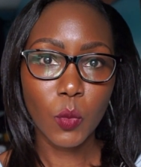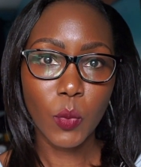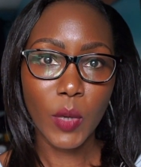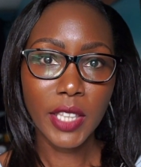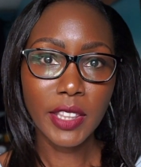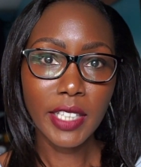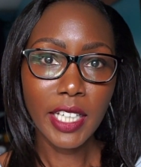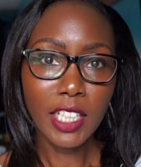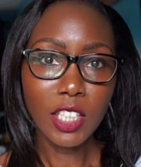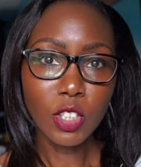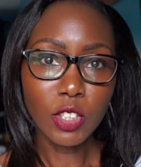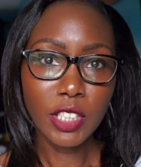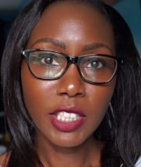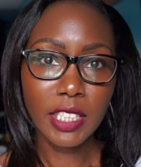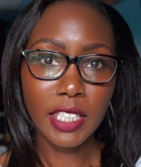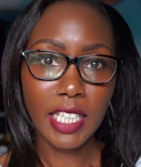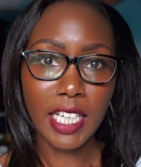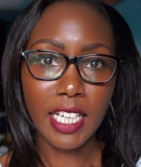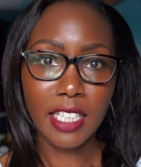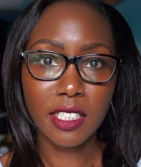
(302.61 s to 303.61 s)
When they're
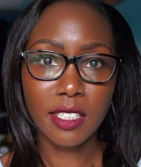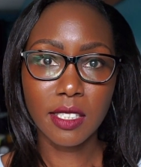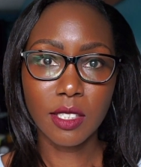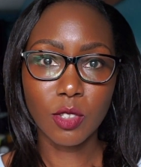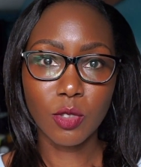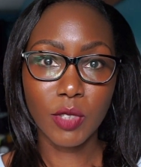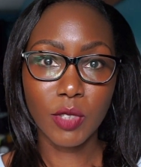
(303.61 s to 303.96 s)
looking at